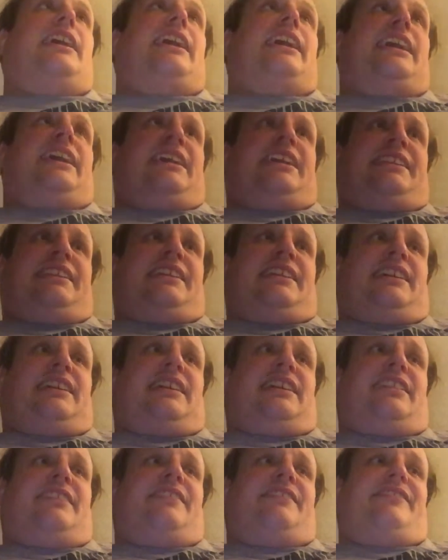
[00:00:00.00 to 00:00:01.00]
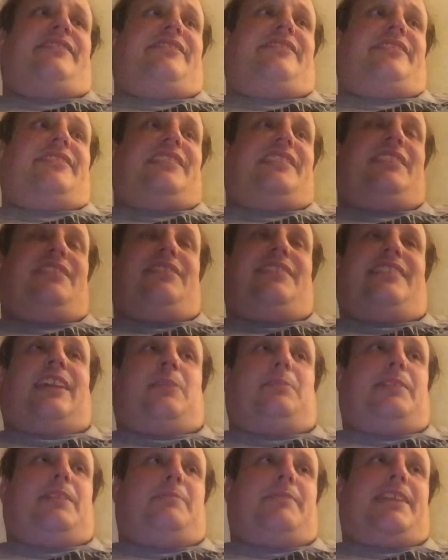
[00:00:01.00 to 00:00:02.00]
And he was
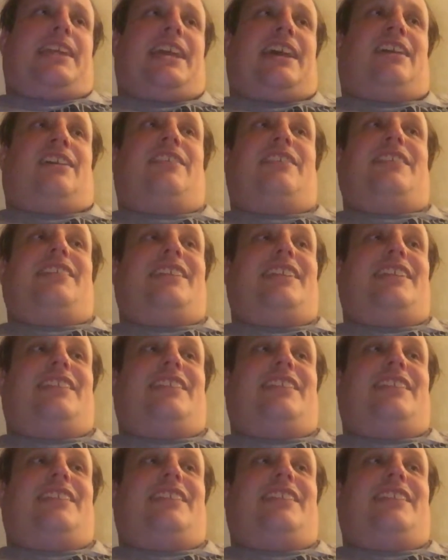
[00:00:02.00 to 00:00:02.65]
helping me out.